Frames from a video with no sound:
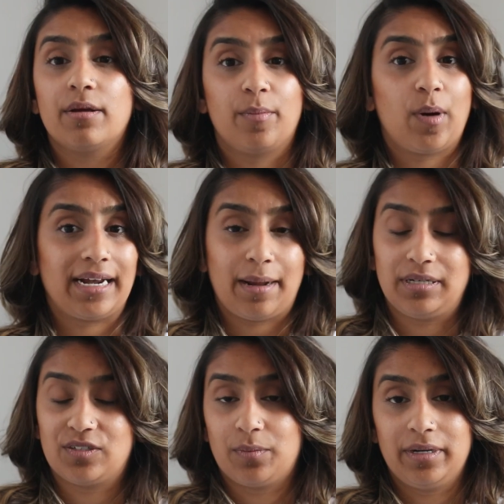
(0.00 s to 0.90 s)
They buy
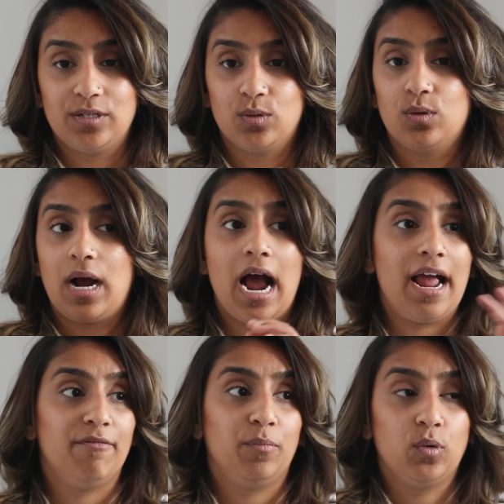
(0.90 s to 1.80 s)
nappies from Lidl. I
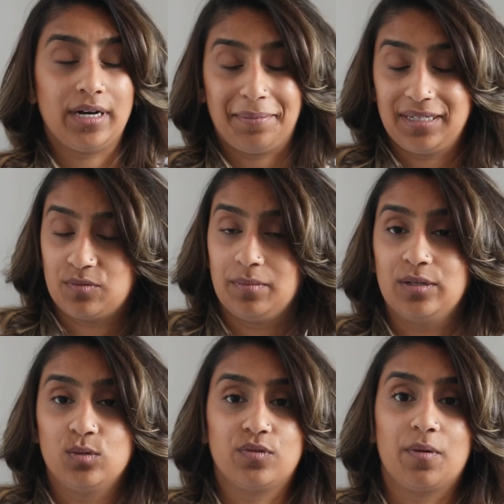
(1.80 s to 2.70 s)
have bought nappies from
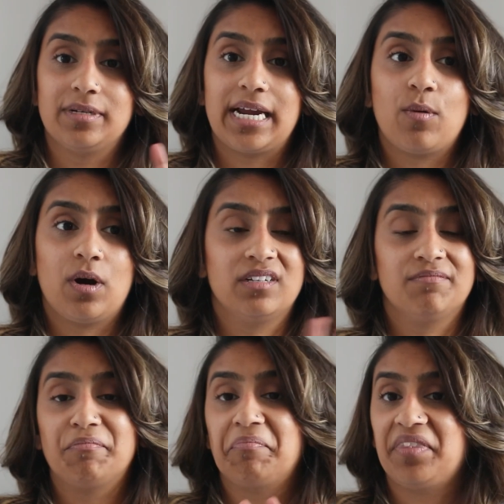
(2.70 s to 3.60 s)
Lidl from day one,
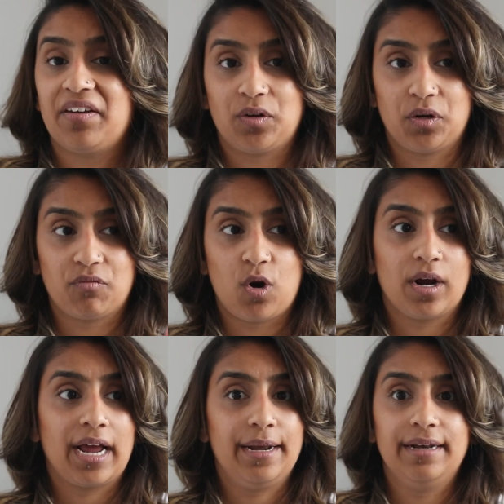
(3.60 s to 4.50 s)
never gone
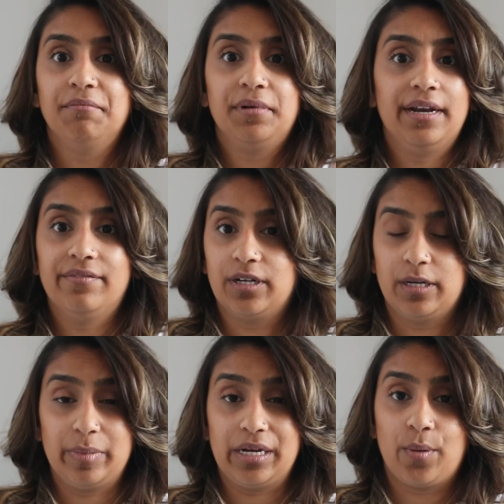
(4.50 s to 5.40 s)
wrong, and never going
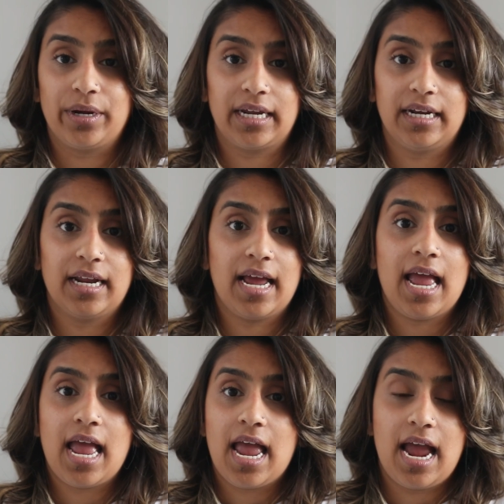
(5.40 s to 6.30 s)
to be going in
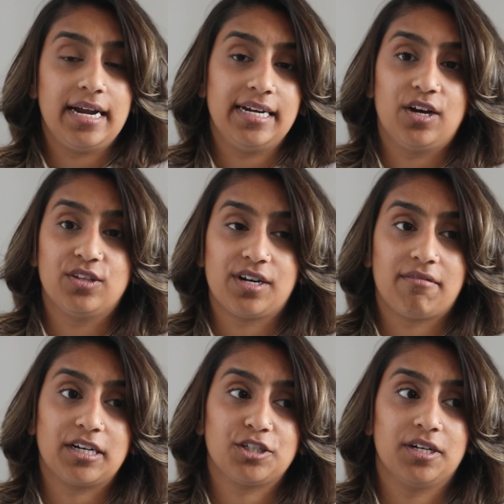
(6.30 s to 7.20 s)
any other
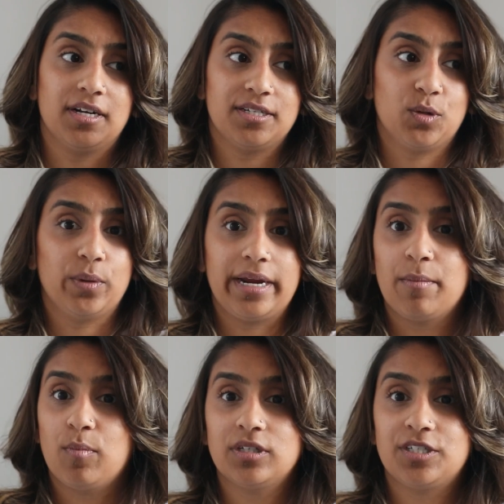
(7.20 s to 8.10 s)
direction until we
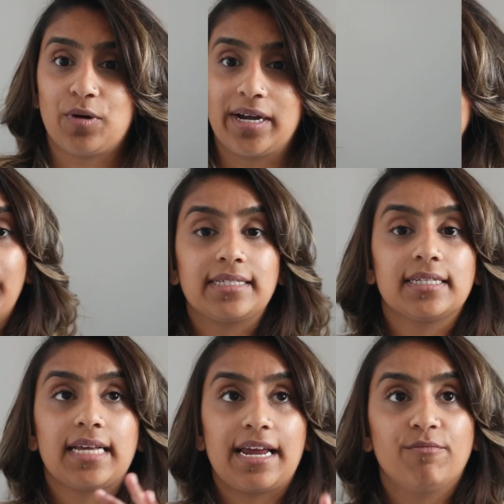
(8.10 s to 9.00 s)
put it. A great way to
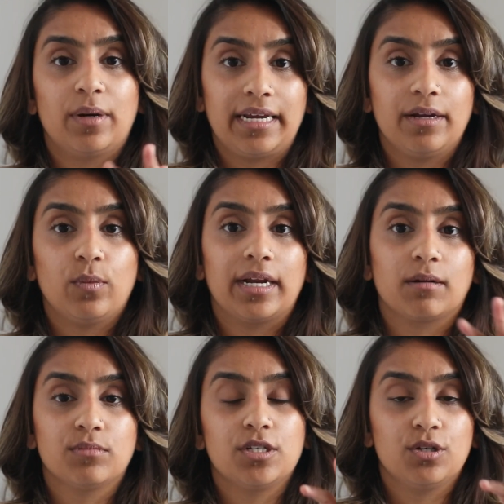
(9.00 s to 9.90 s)
save money when it
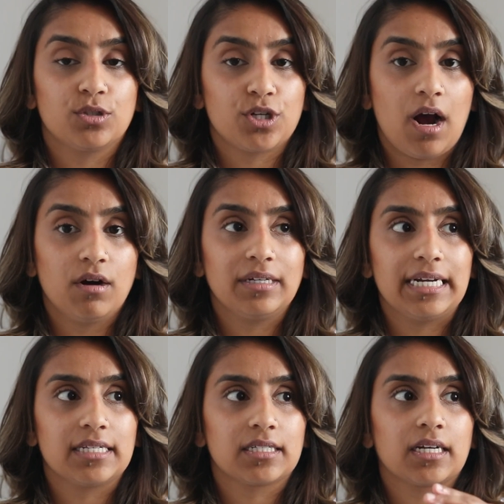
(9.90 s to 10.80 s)
comes to your child
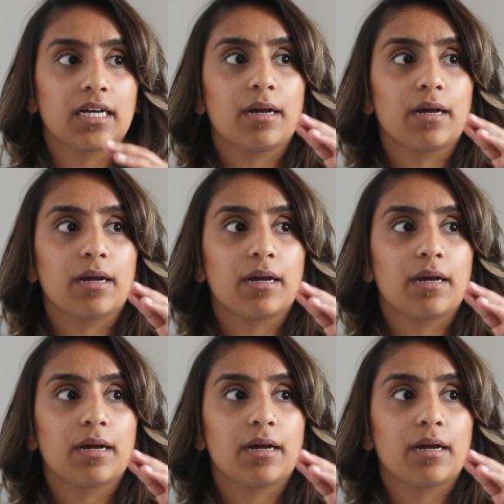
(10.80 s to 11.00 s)
is